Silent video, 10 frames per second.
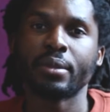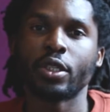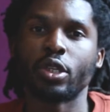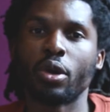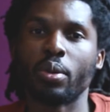
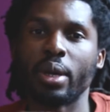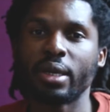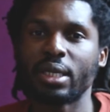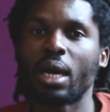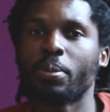So an
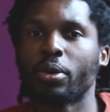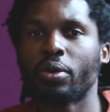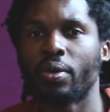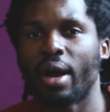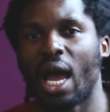
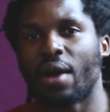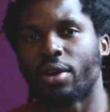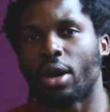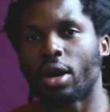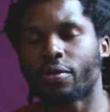example, I have
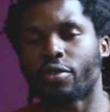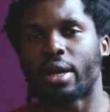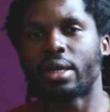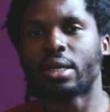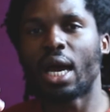an art
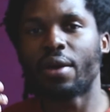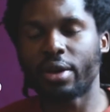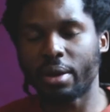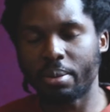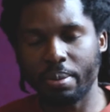friend, I
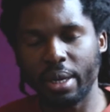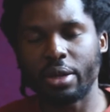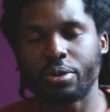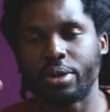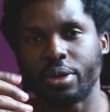have a
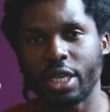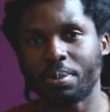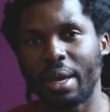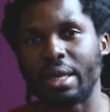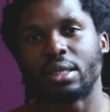buddy who
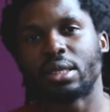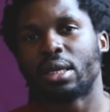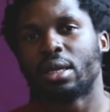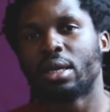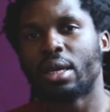does
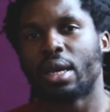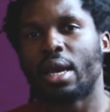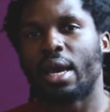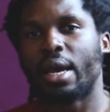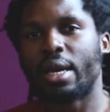paint,
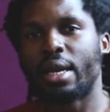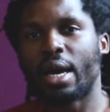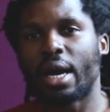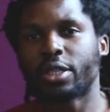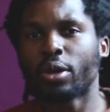
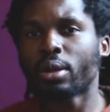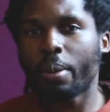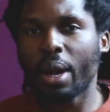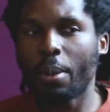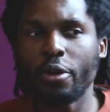and I told
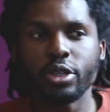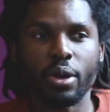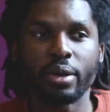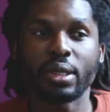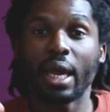him a couple weeks
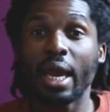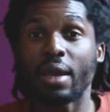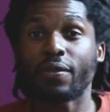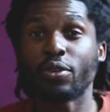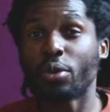ago, I was like,
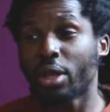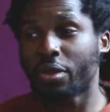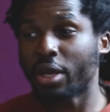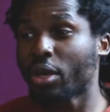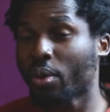hey, if you
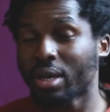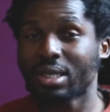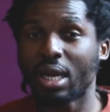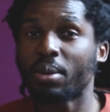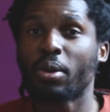really think you want to
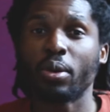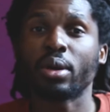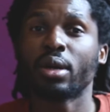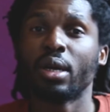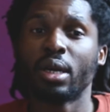sell
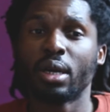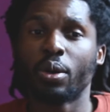more